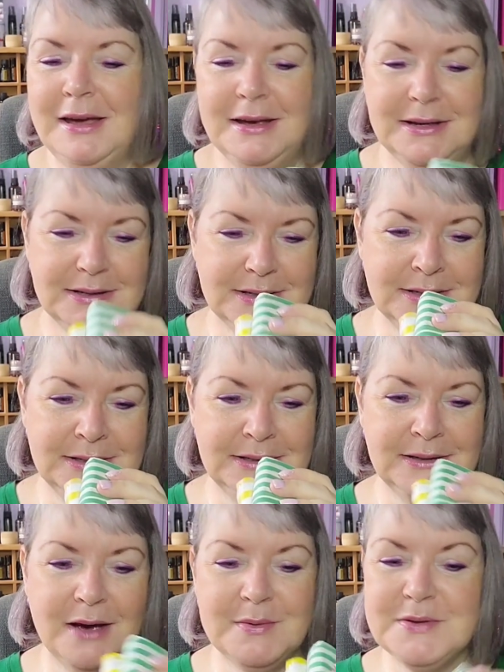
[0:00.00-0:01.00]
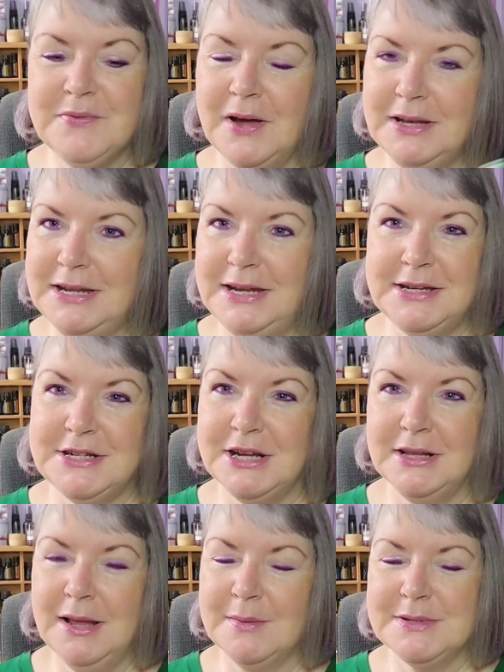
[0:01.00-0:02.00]
I was fine
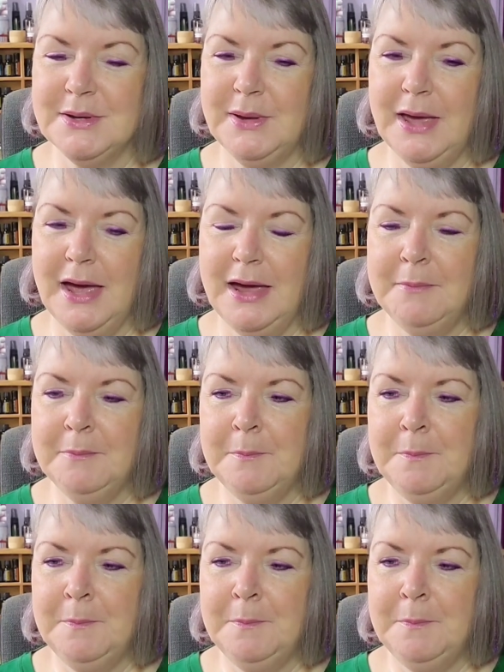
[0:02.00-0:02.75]
teaching, that was okay.